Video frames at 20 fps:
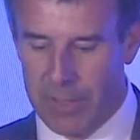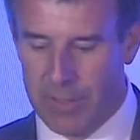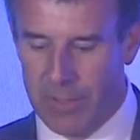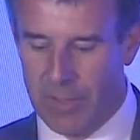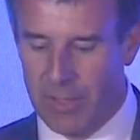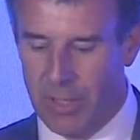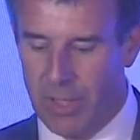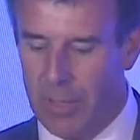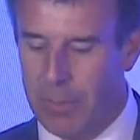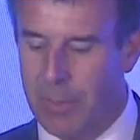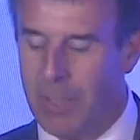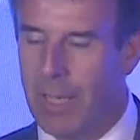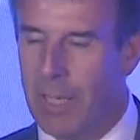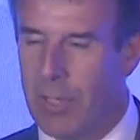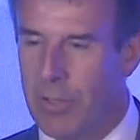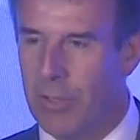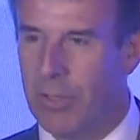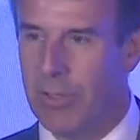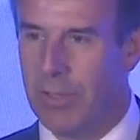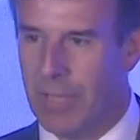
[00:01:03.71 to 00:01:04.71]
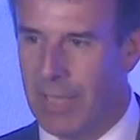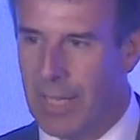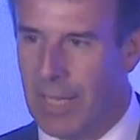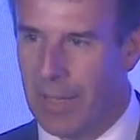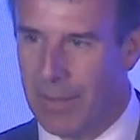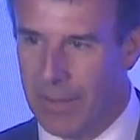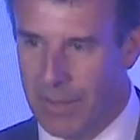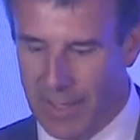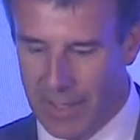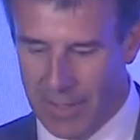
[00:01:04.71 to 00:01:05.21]
determination to
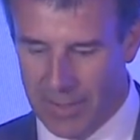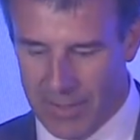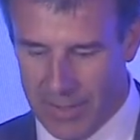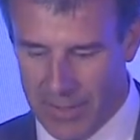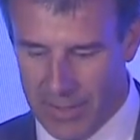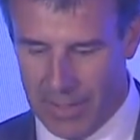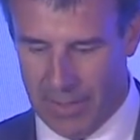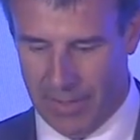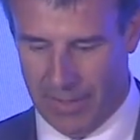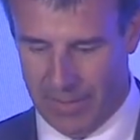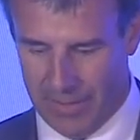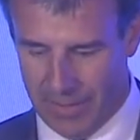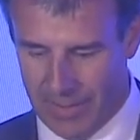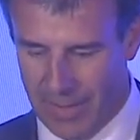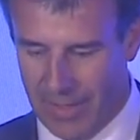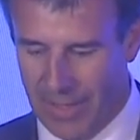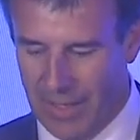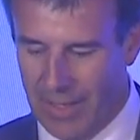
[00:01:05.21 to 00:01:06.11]
get things done